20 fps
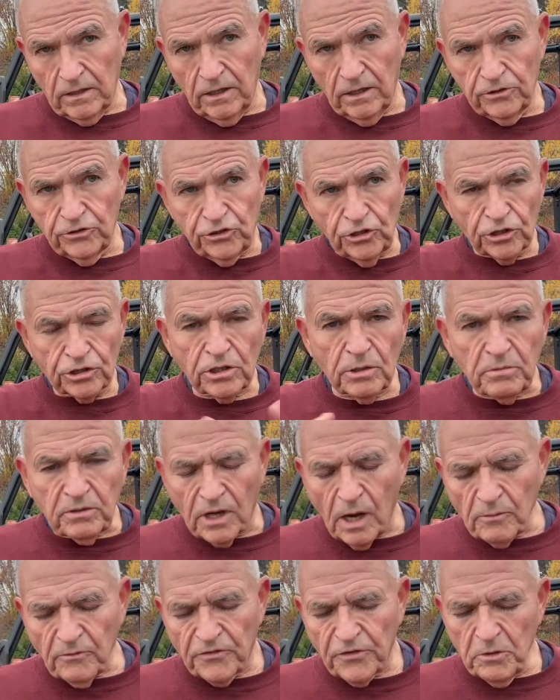in just a
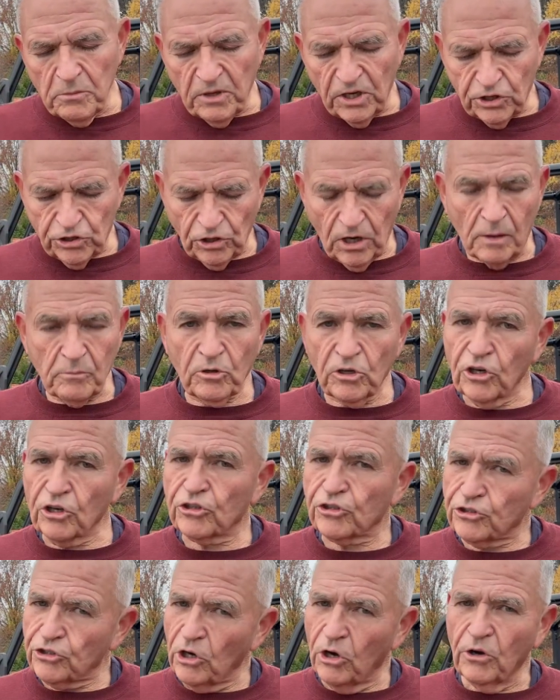few minutes here, I'm going
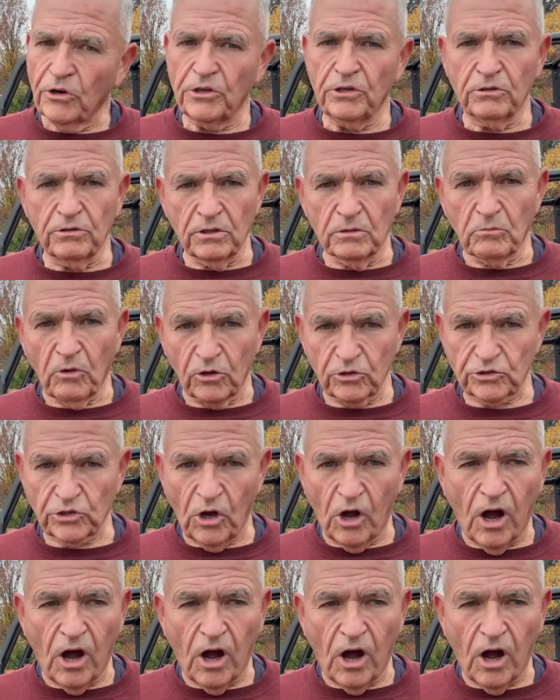to show you the most